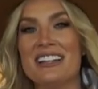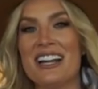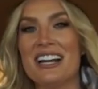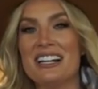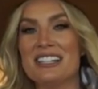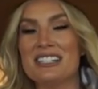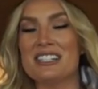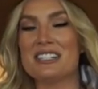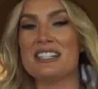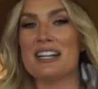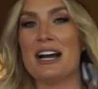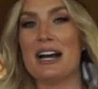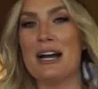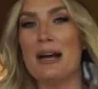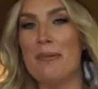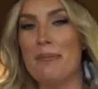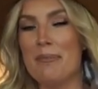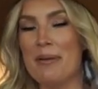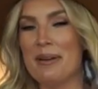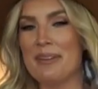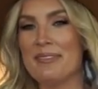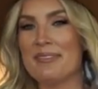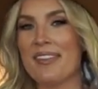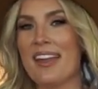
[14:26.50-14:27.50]
next up,
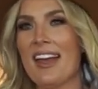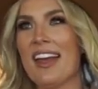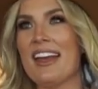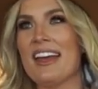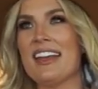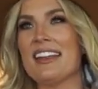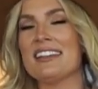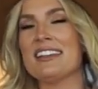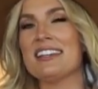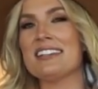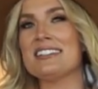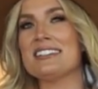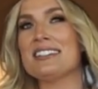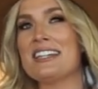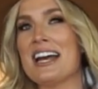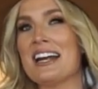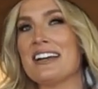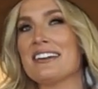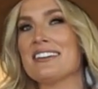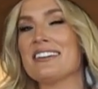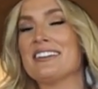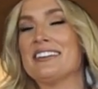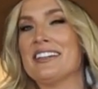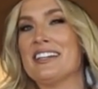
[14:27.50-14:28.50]
this
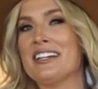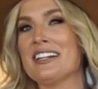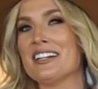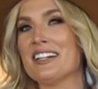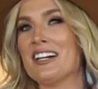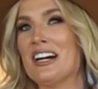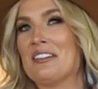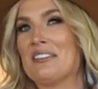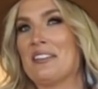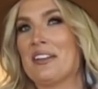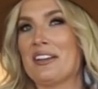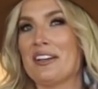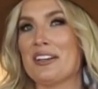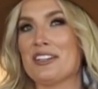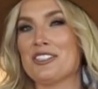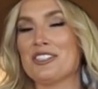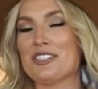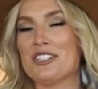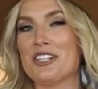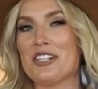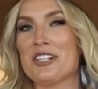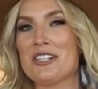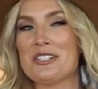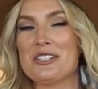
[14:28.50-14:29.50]
technically could have gone with our
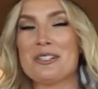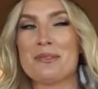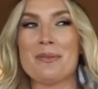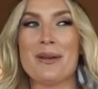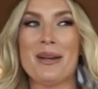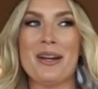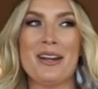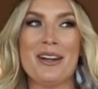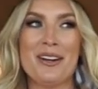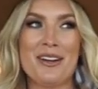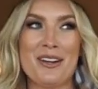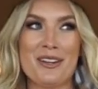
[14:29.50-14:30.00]
shirts, but here